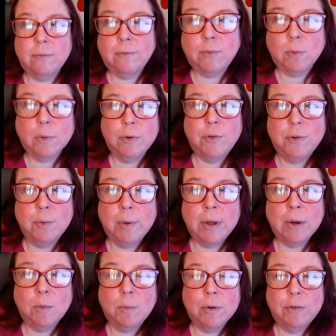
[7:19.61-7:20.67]
for
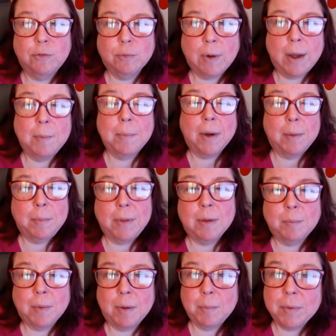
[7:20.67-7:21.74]
doing what's right by me
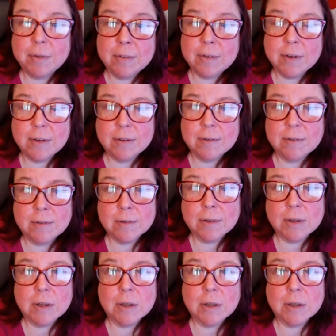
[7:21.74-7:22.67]
and my business.